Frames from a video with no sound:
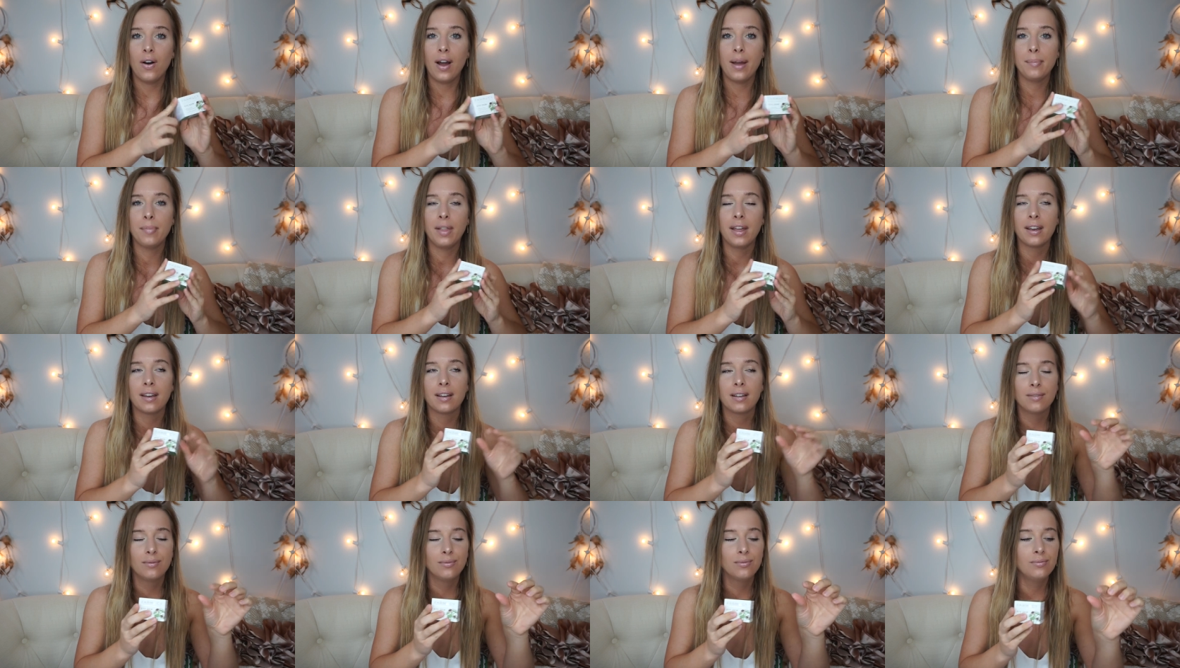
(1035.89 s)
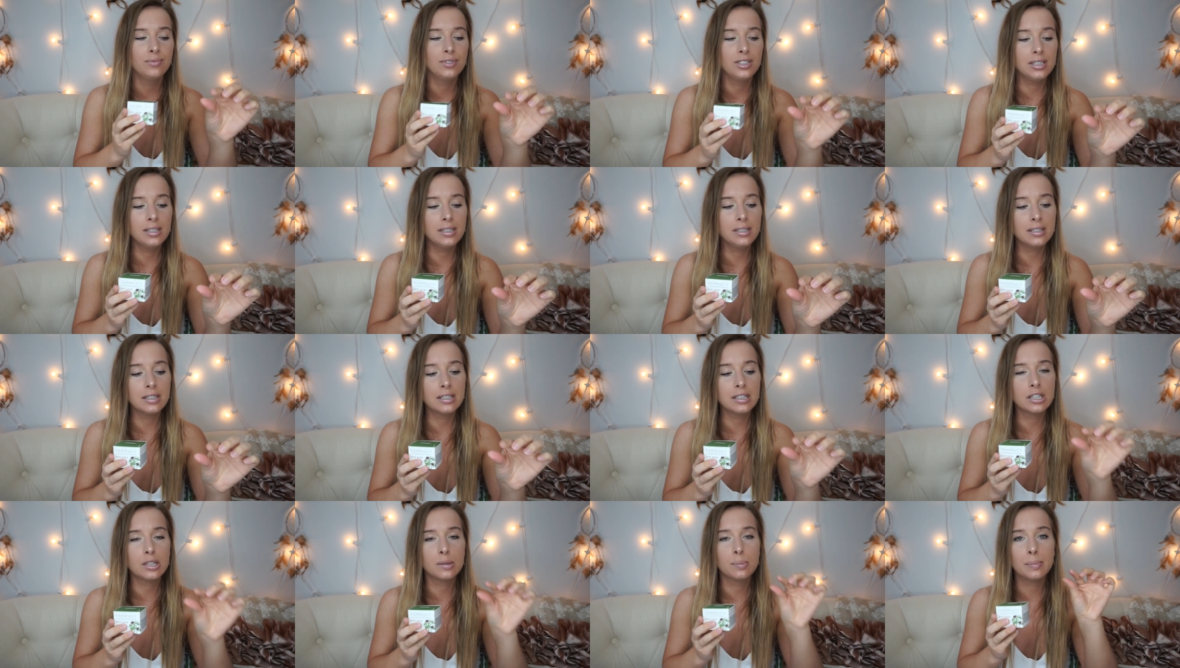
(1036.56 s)
I'm like just
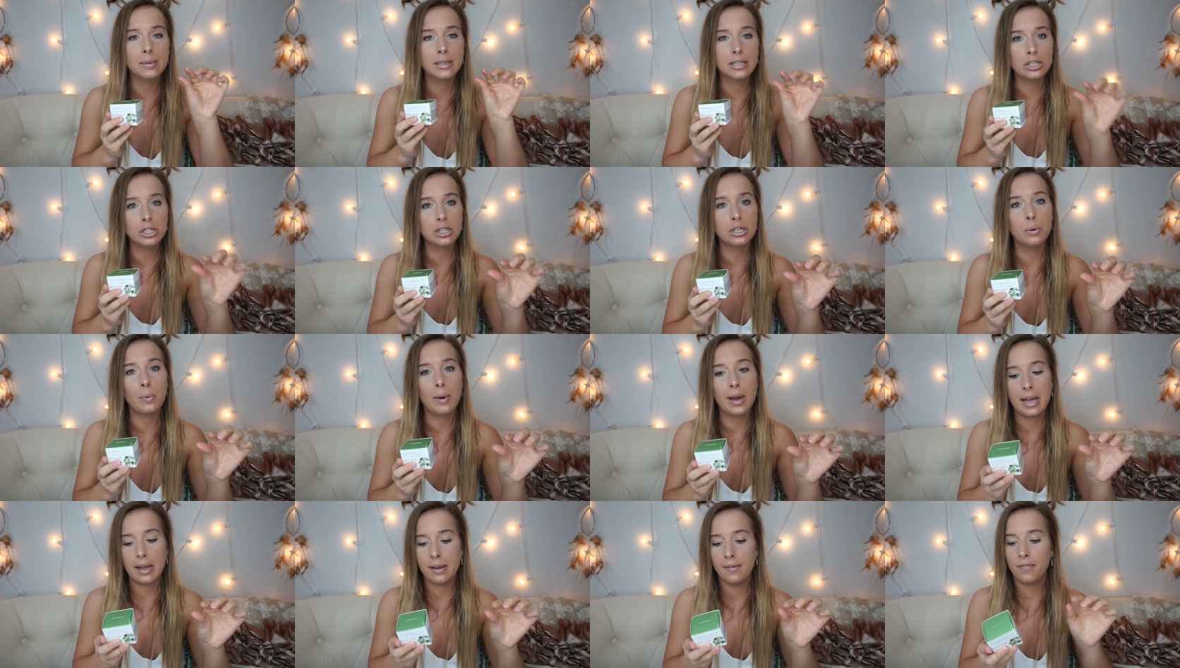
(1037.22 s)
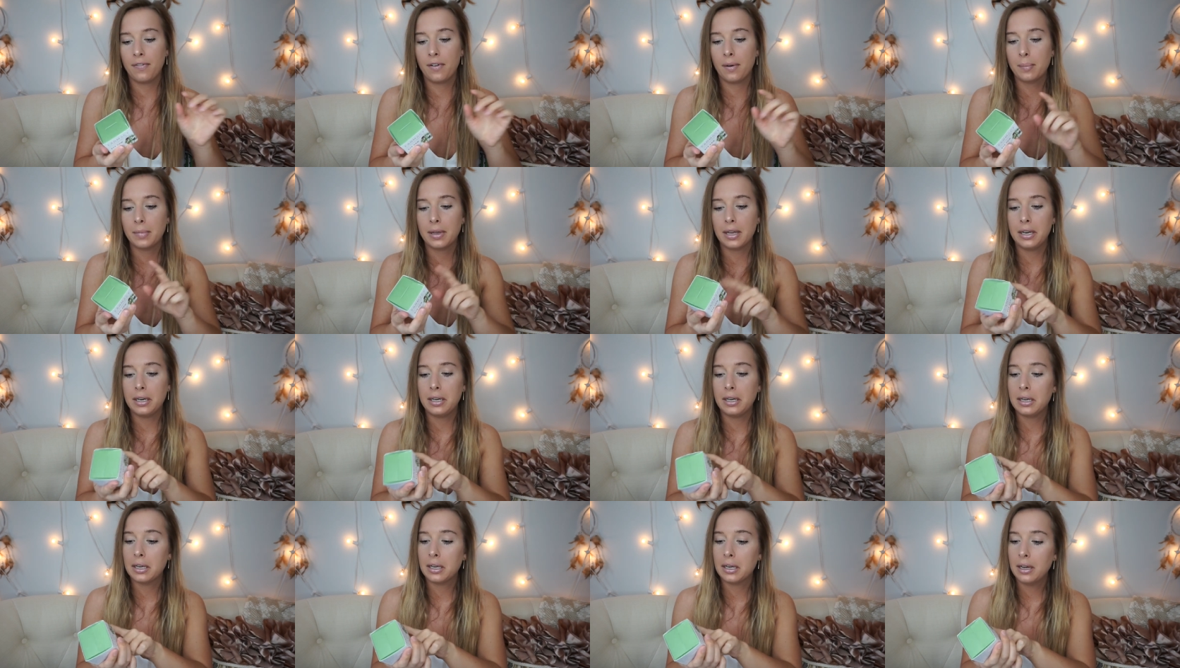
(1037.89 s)
a smidgen away from
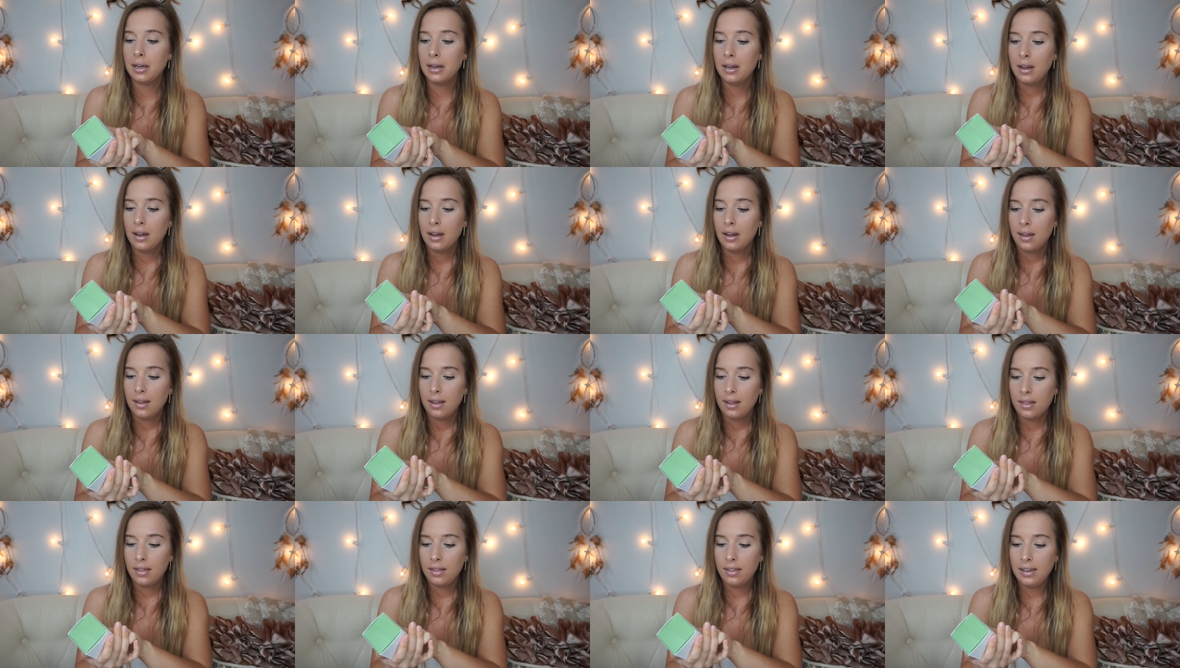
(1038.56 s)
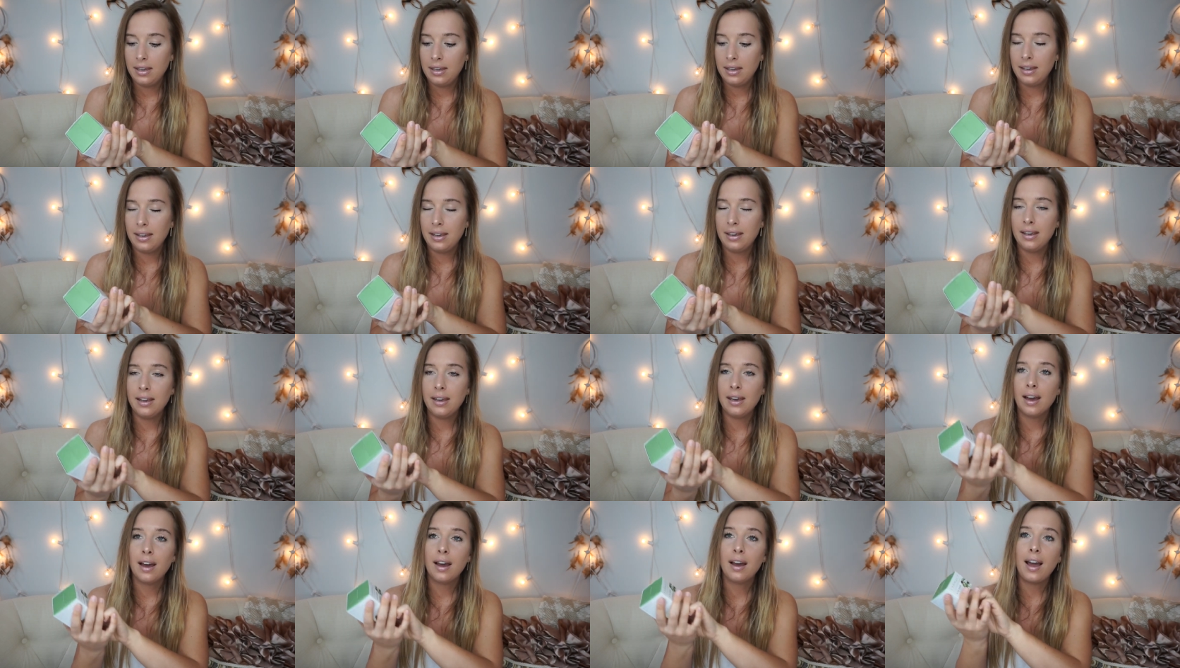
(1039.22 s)
getting
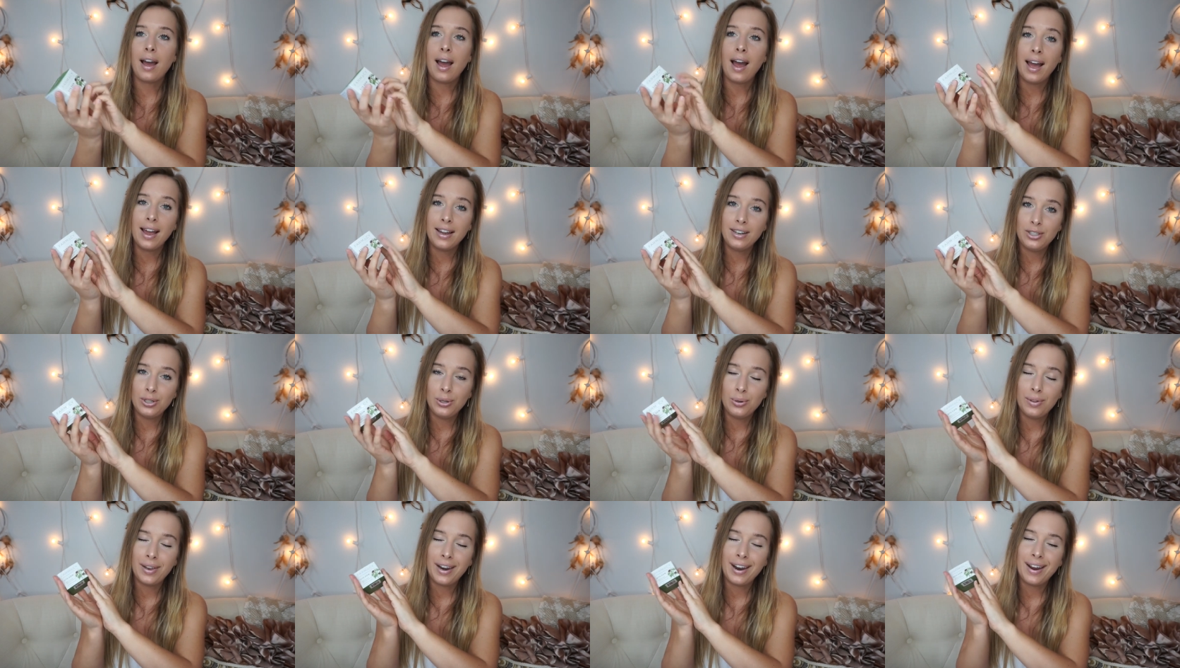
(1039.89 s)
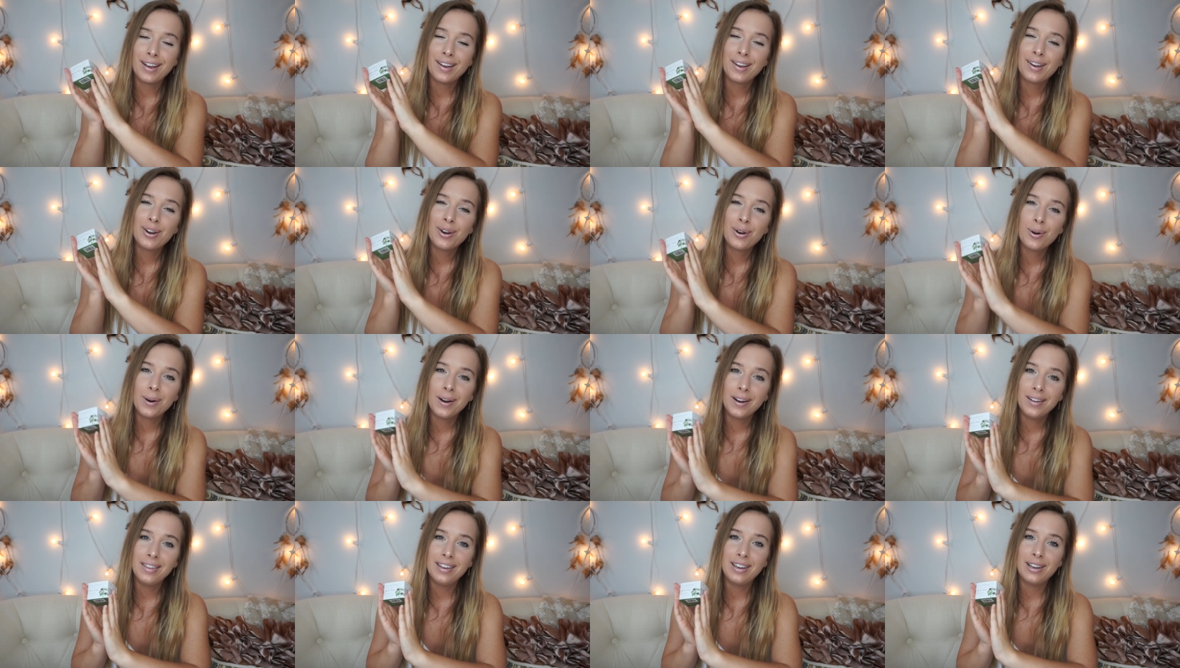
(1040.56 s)
the Eye Dew that I'm
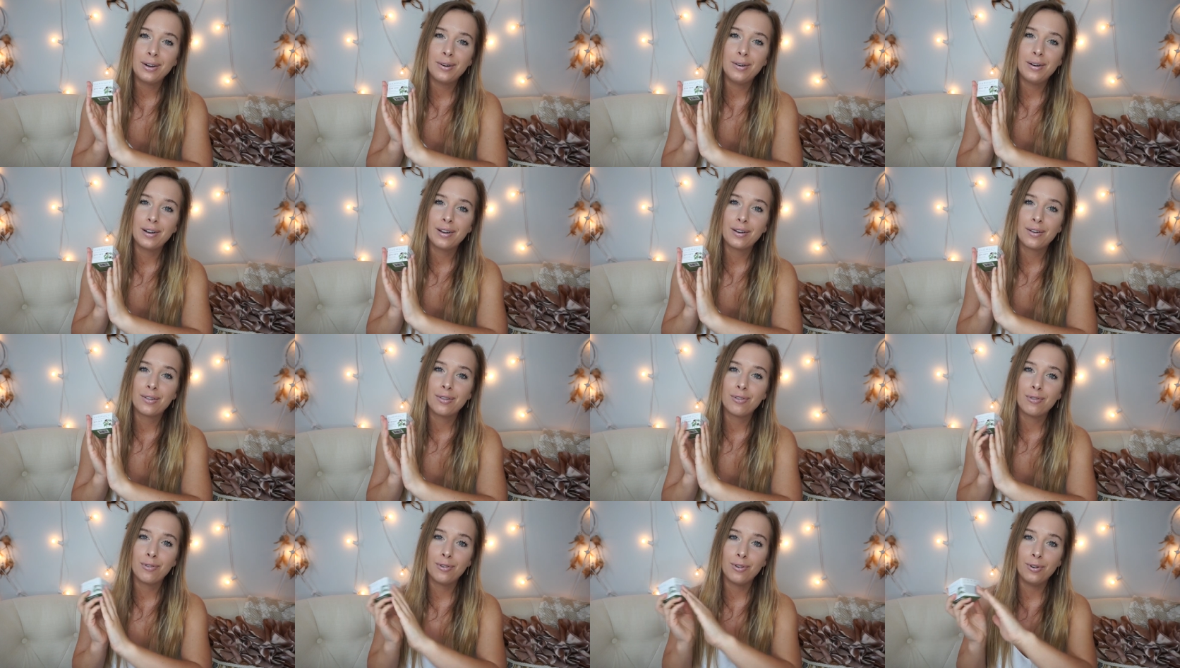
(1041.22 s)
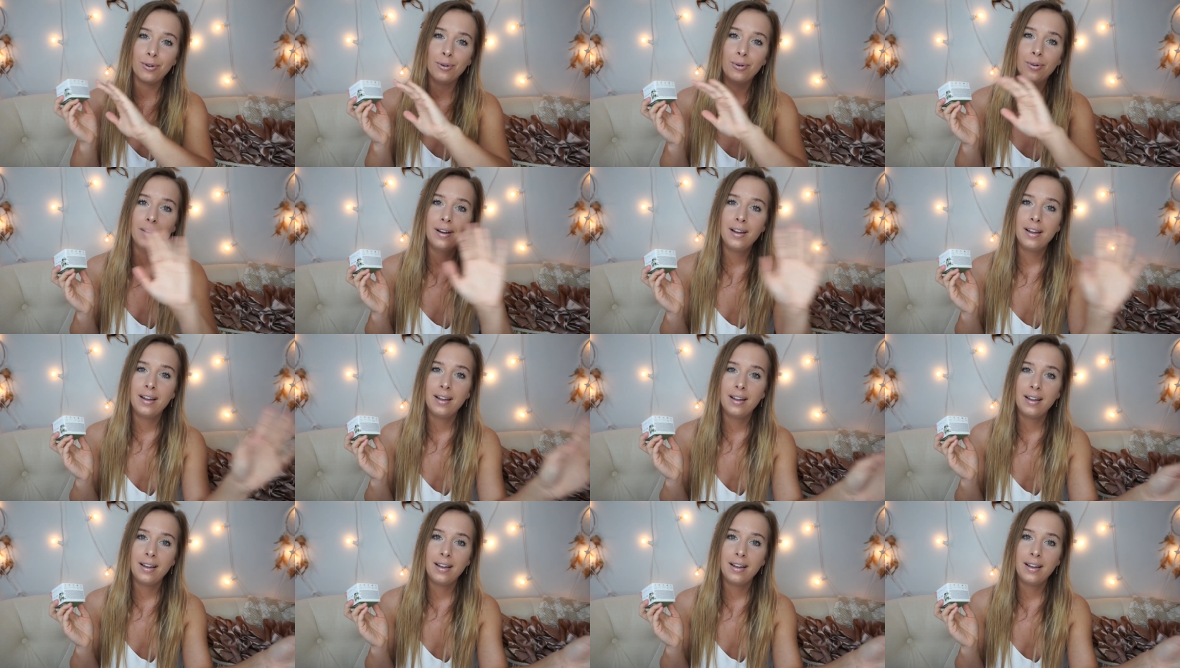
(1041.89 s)
currently going through